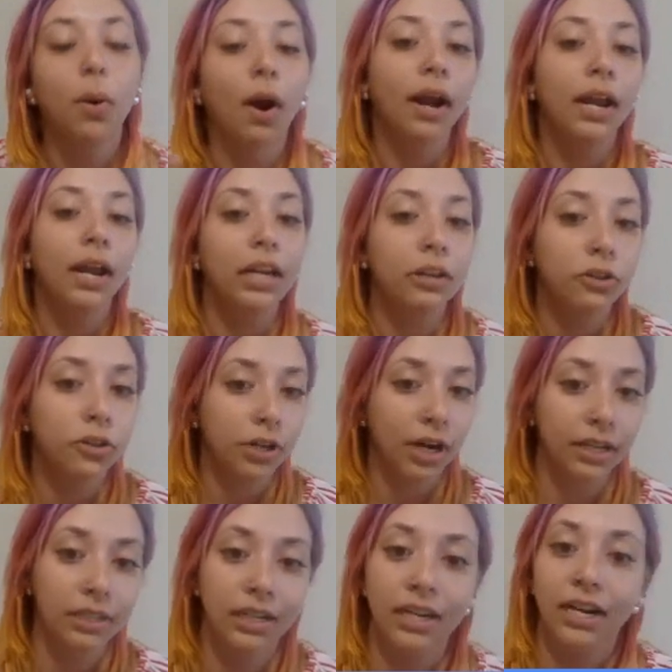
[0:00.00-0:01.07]
who are
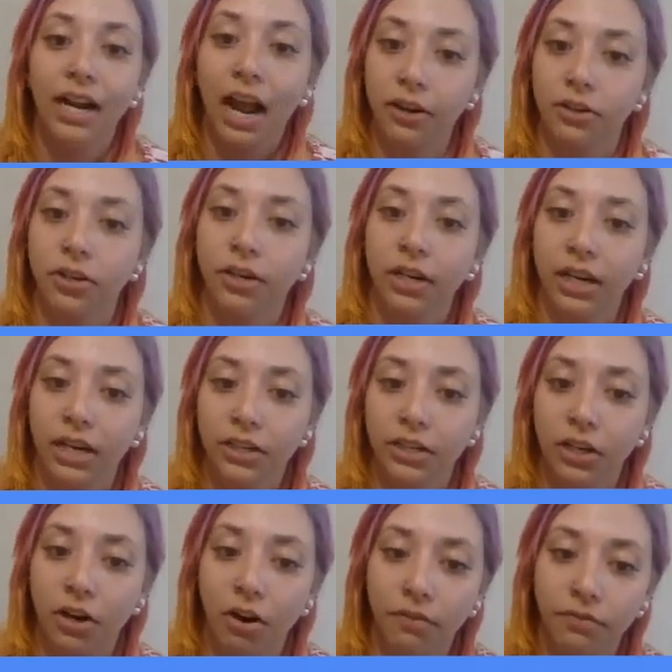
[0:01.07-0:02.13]
interested in entering
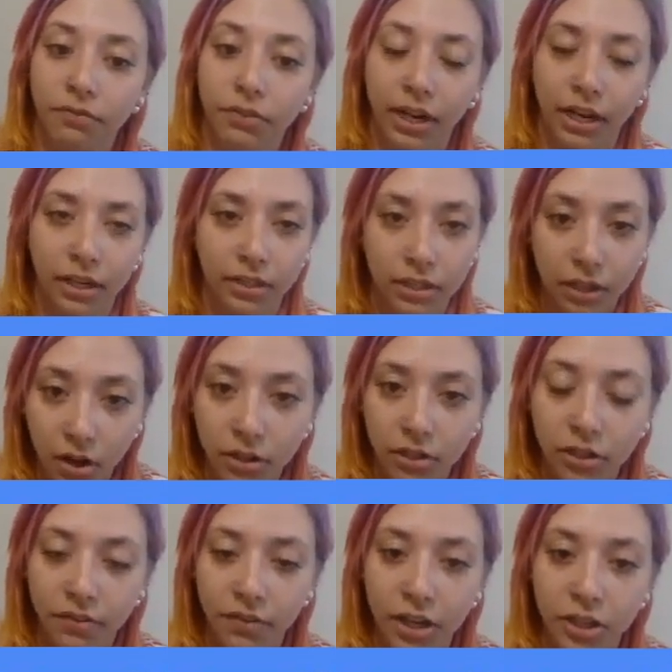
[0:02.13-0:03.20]
into
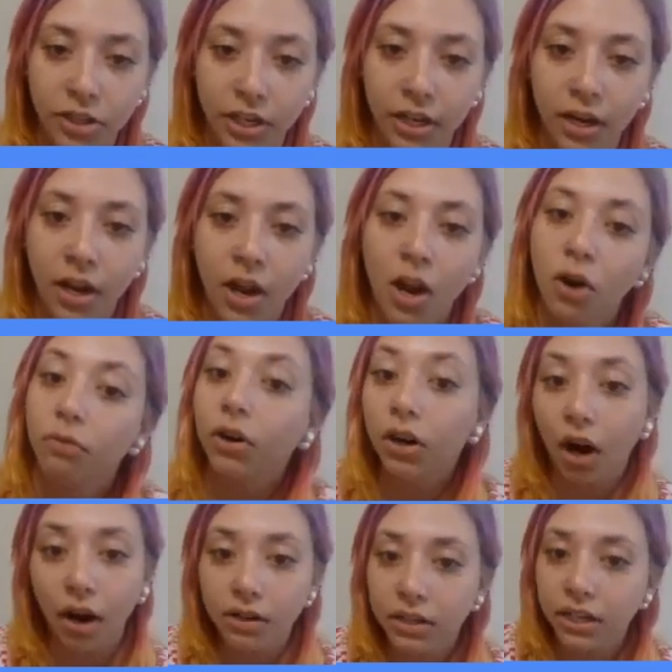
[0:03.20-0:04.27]
conservation,
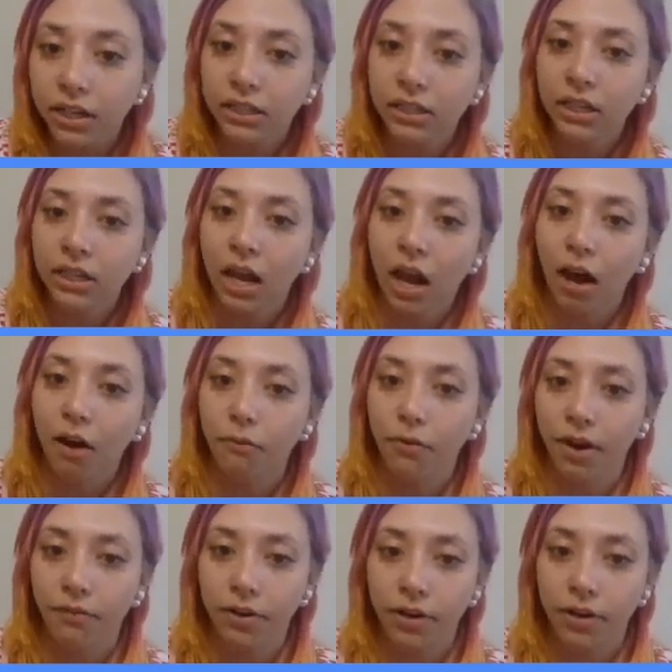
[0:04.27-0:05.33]
regardless of
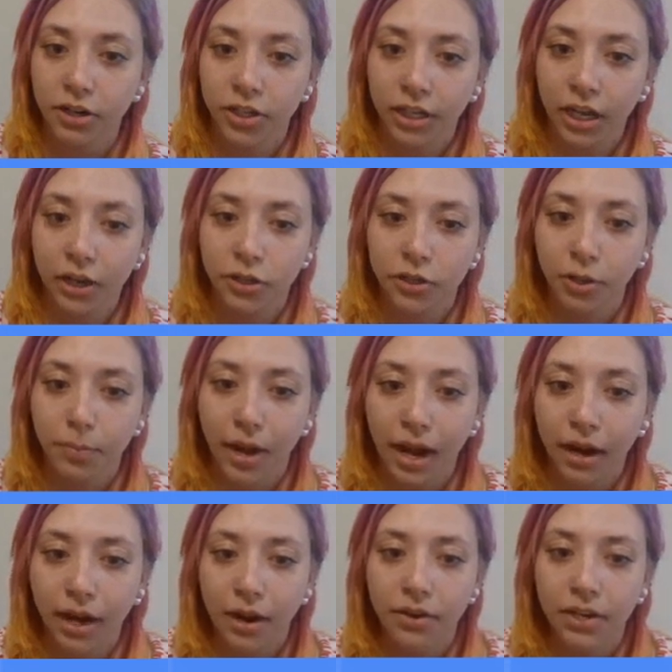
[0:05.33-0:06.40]
whatever your educational
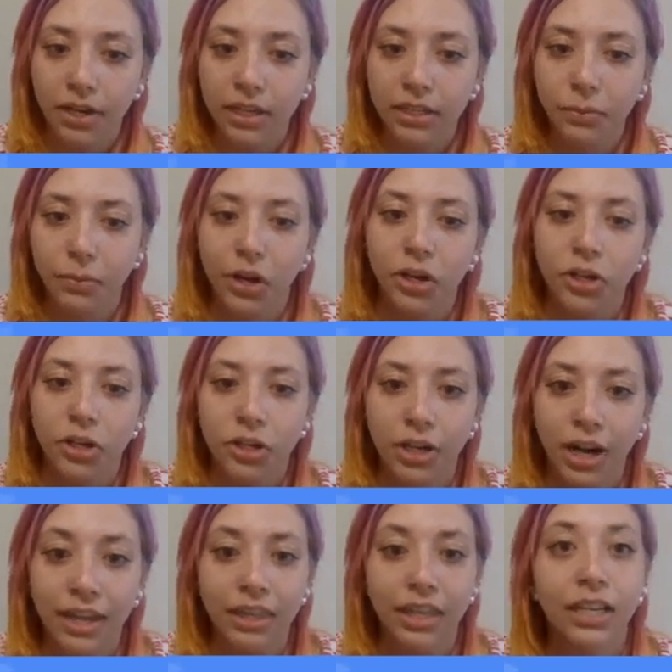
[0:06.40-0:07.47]
background is,
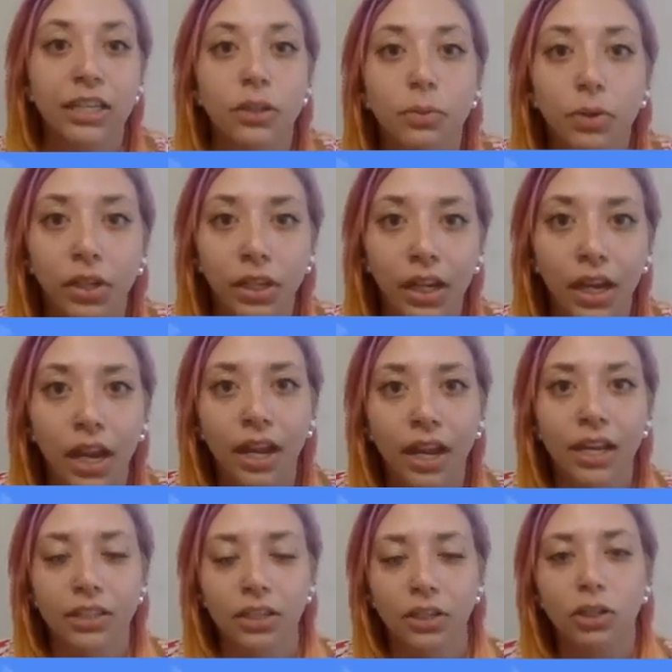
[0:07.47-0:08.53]
which I think is
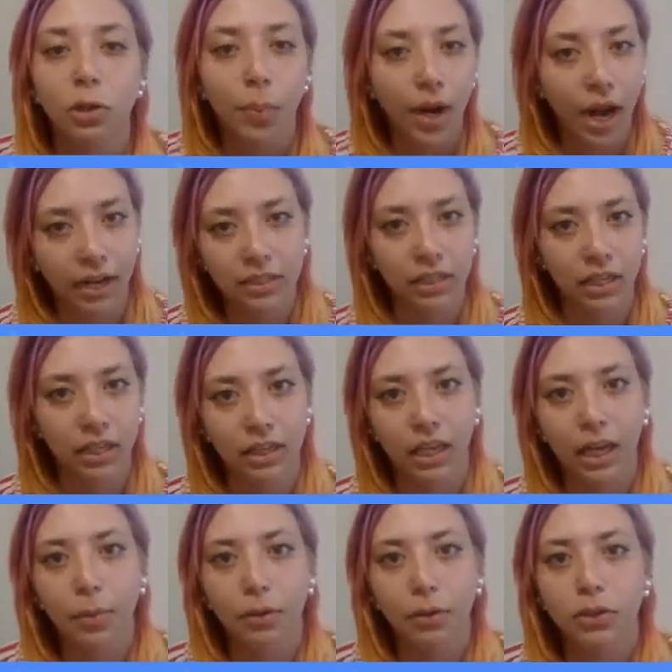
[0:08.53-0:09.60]
a super excellent
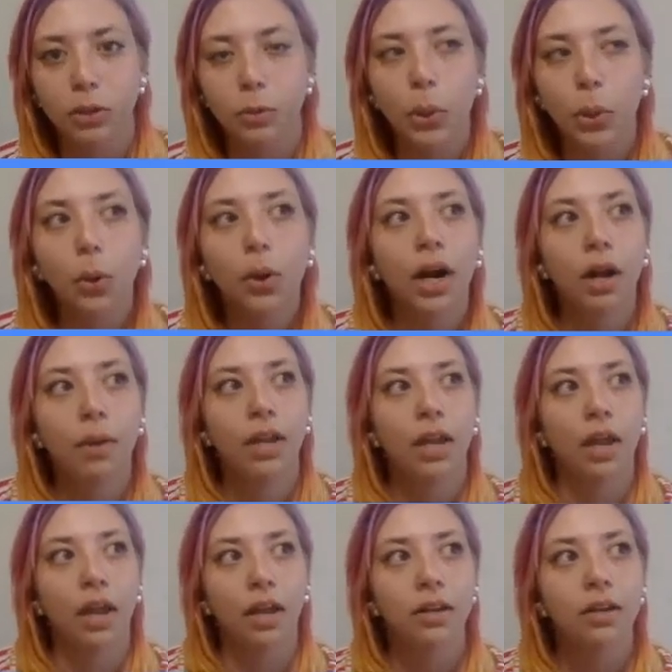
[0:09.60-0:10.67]
thing about this program
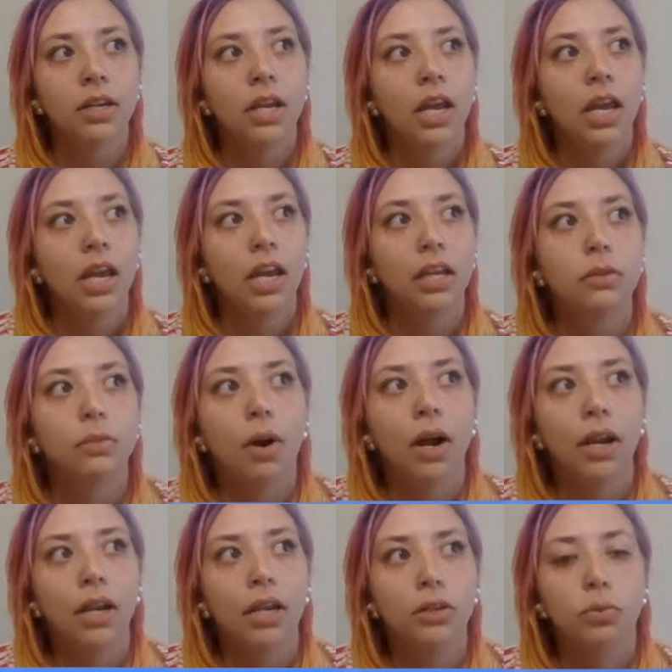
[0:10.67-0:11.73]
and is
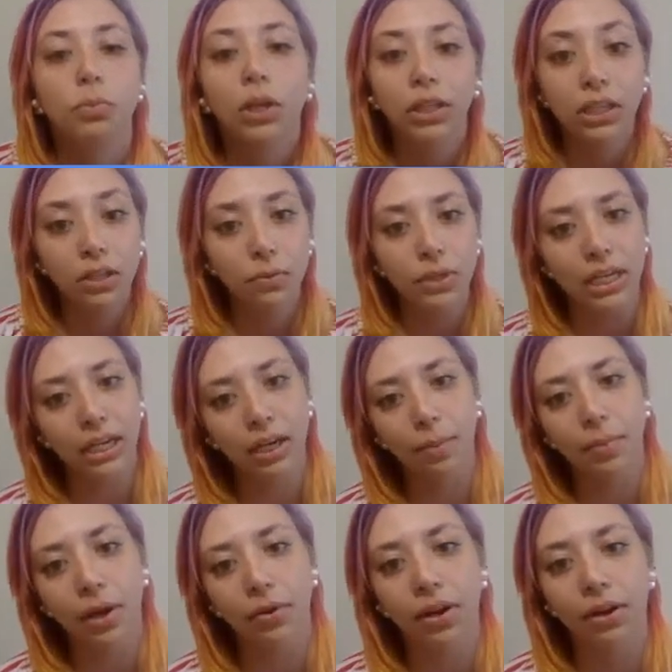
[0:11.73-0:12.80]
what is really unique
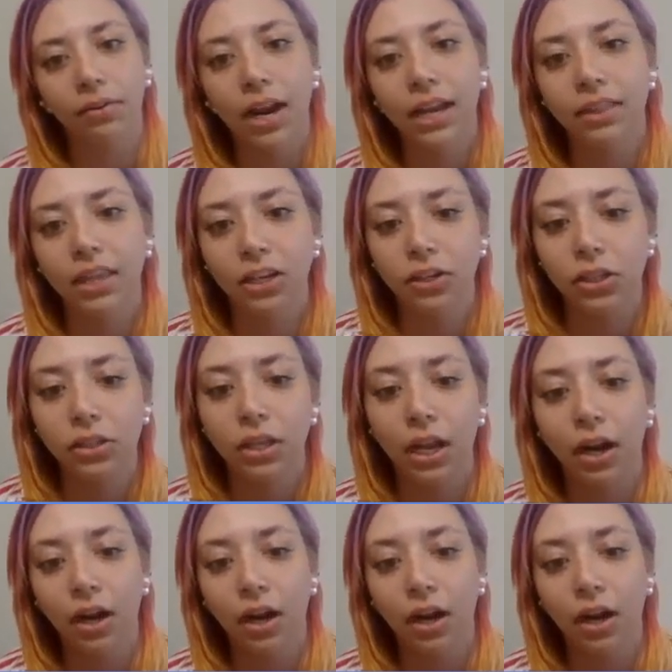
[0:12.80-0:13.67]
about it, right? They